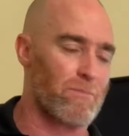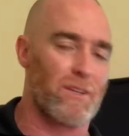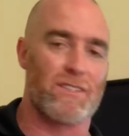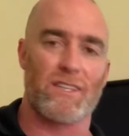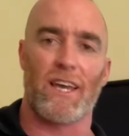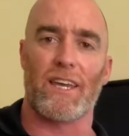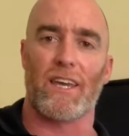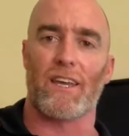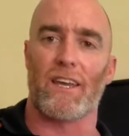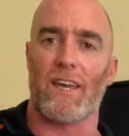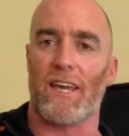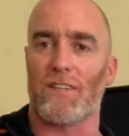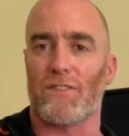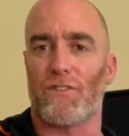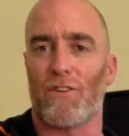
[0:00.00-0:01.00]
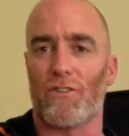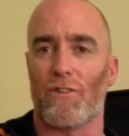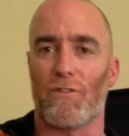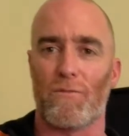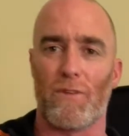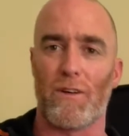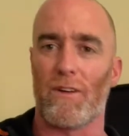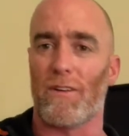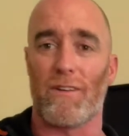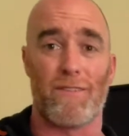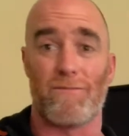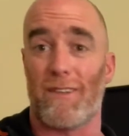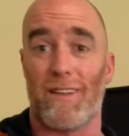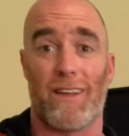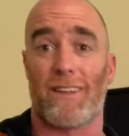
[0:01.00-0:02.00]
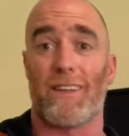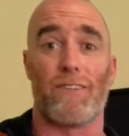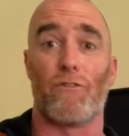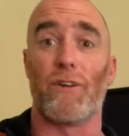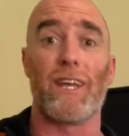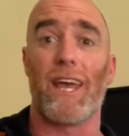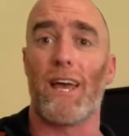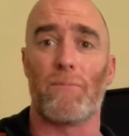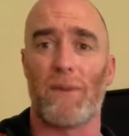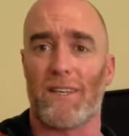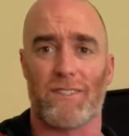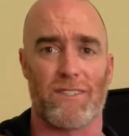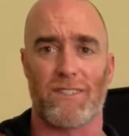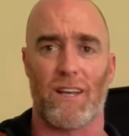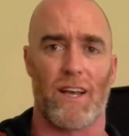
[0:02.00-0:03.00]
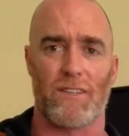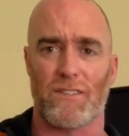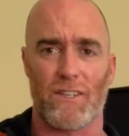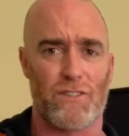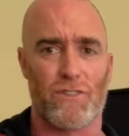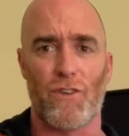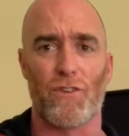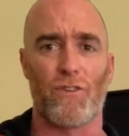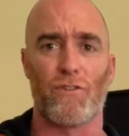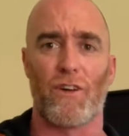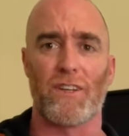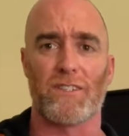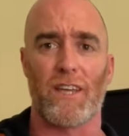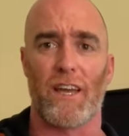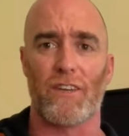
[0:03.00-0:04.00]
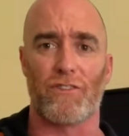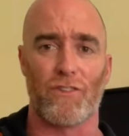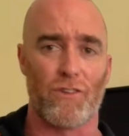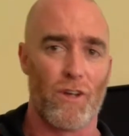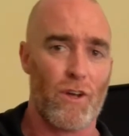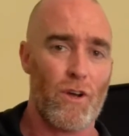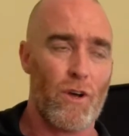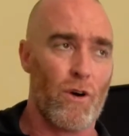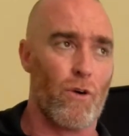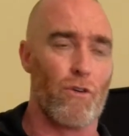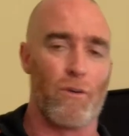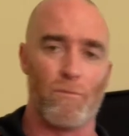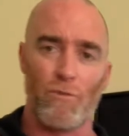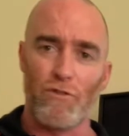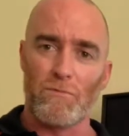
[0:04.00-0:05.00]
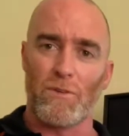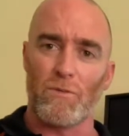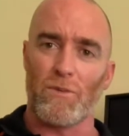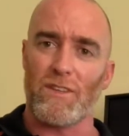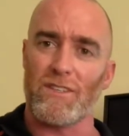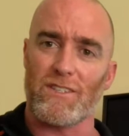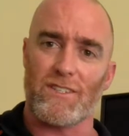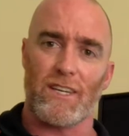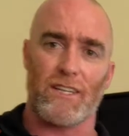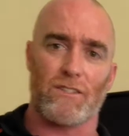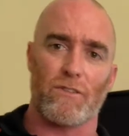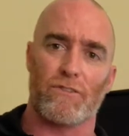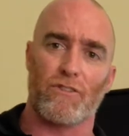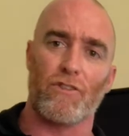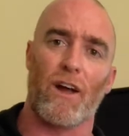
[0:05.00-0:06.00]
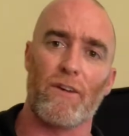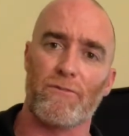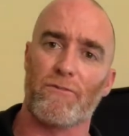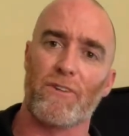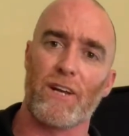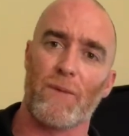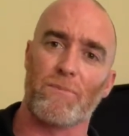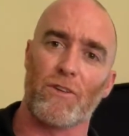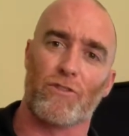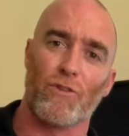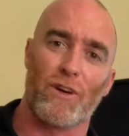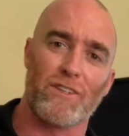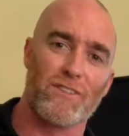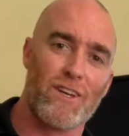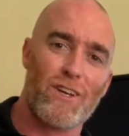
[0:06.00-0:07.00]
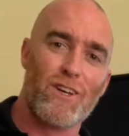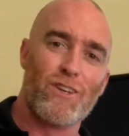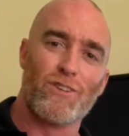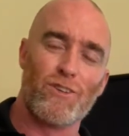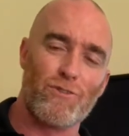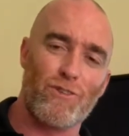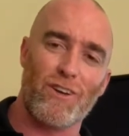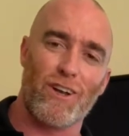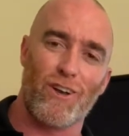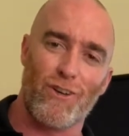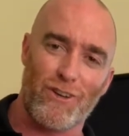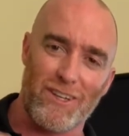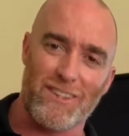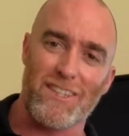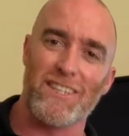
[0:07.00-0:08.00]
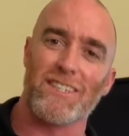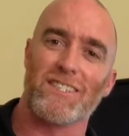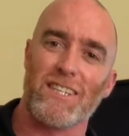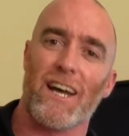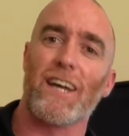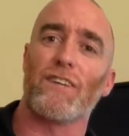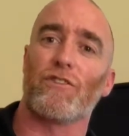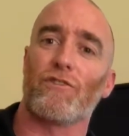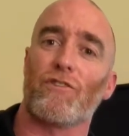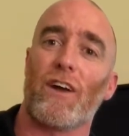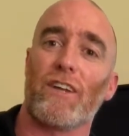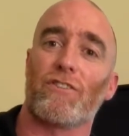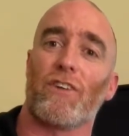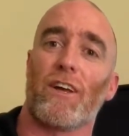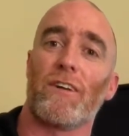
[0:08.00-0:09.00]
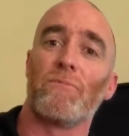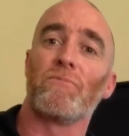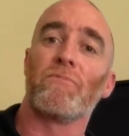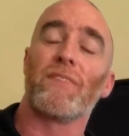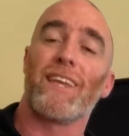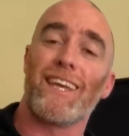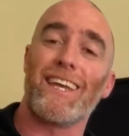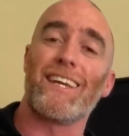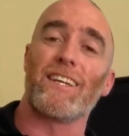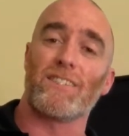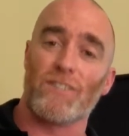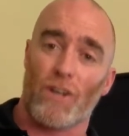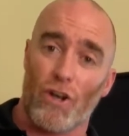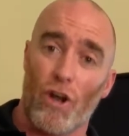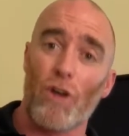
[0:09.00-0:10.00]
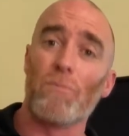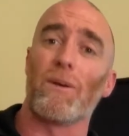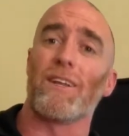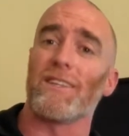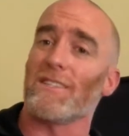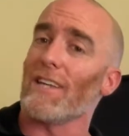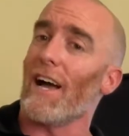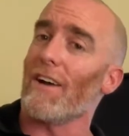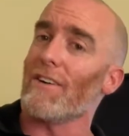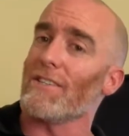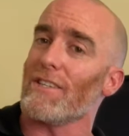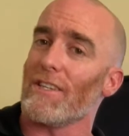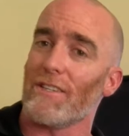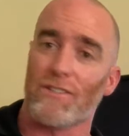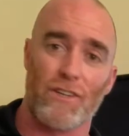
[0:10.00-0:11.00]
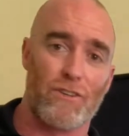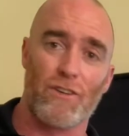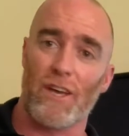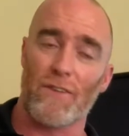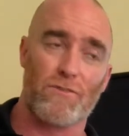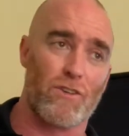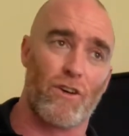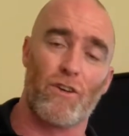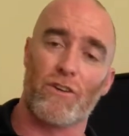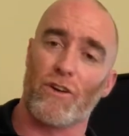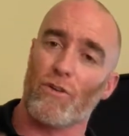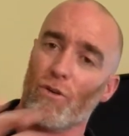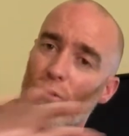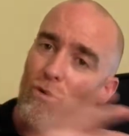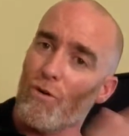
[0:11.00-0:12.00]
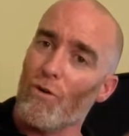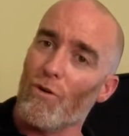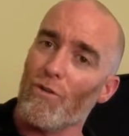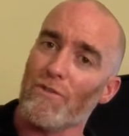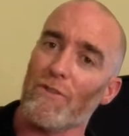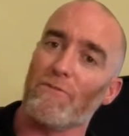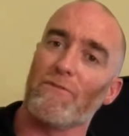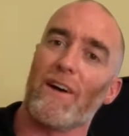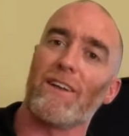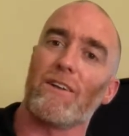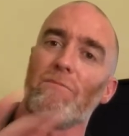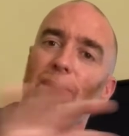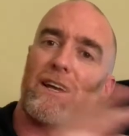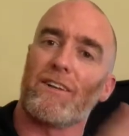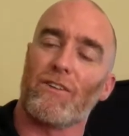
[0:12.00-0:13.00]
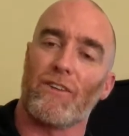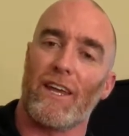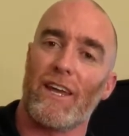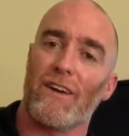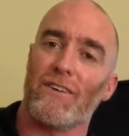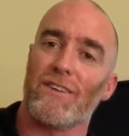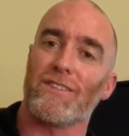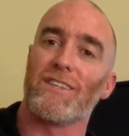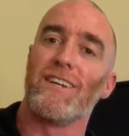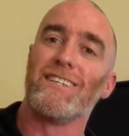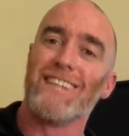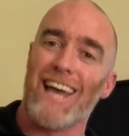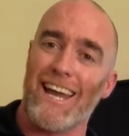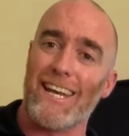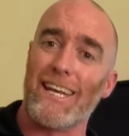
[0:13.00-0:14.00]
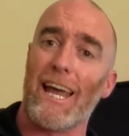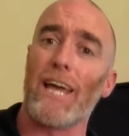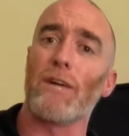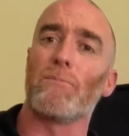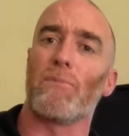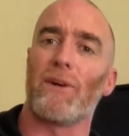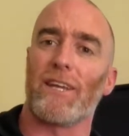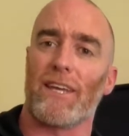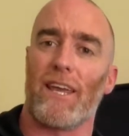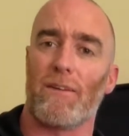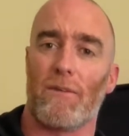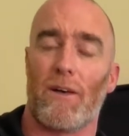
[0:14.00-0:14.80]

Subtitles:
taking an external, like a rehab exercise, external rotation, or a movement with a stick to try and free up the joint. You've got to look at the entire structure in its global entirety. So you have to look at all the fundamental areas and neighboring